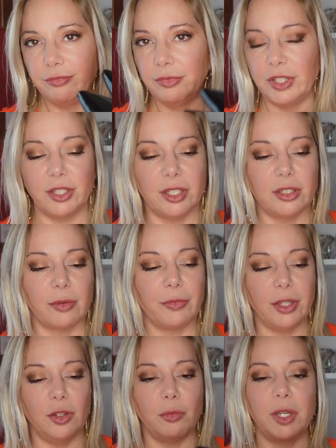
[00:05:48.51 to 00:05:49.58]
this is
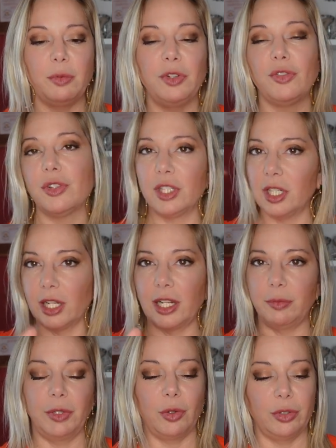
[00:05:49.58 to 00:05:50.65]
something you might be interesting
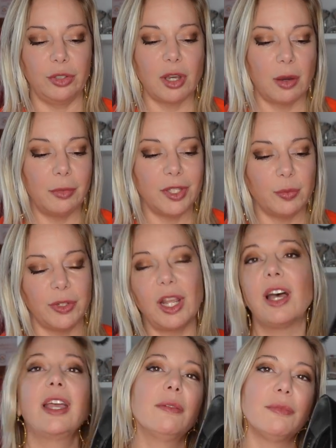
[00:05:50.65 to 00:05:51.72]
let me know in the comments but
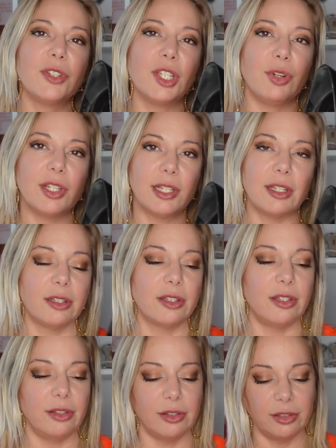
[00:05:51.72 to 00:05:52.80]
I am seriously
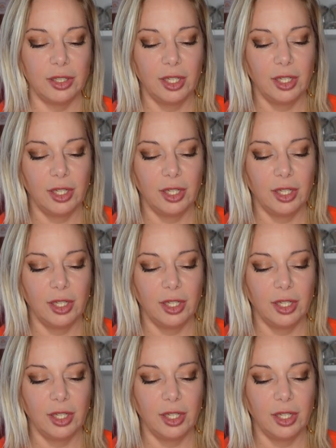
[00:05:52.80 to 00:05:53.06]
consider